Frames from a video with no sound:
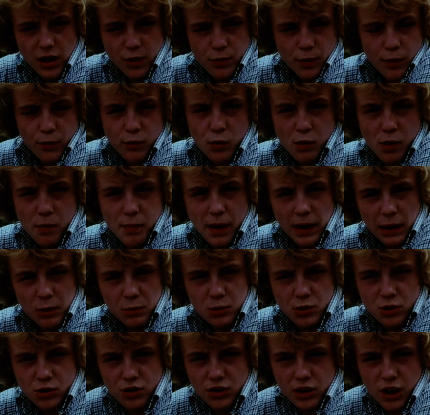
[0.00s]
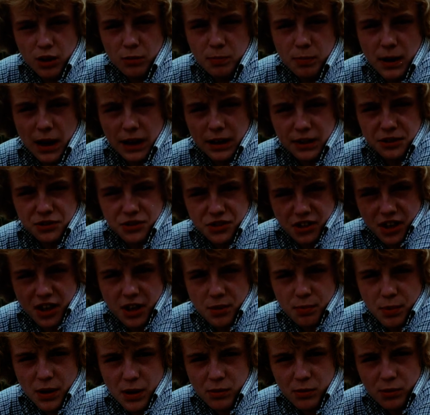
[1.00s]
Everyone thought a banger would just go bang and scare
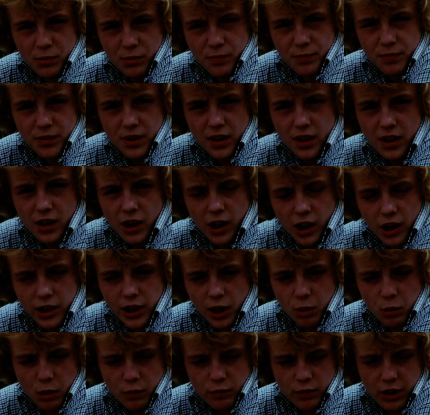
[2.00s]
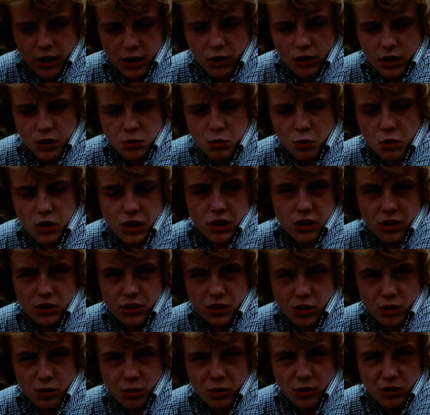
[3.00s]
people. No one realised what he could
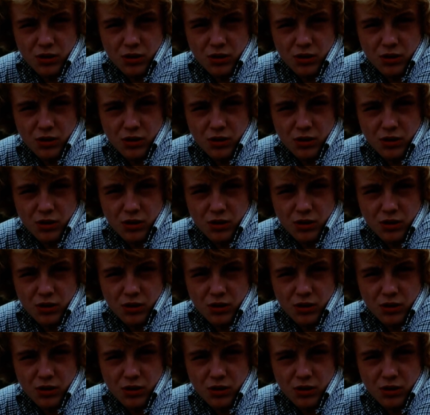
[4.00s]
do.